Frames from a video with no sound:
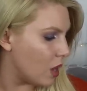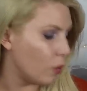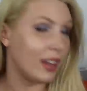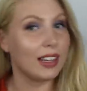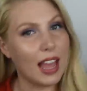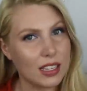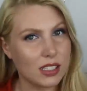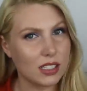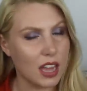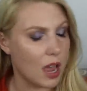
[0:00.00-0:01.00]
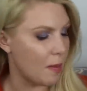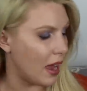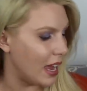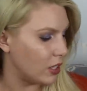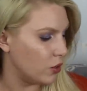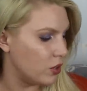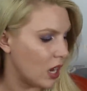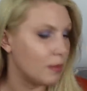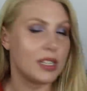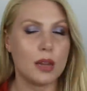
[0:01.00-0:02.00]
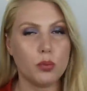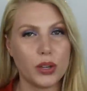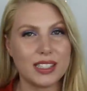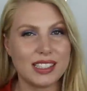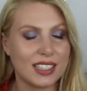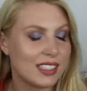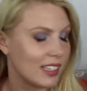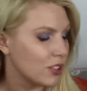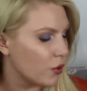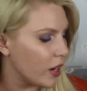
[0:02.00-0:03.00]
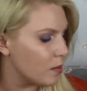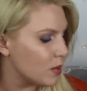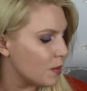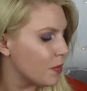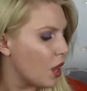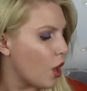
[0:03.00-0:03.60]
when last time I had used up 10.66 grams.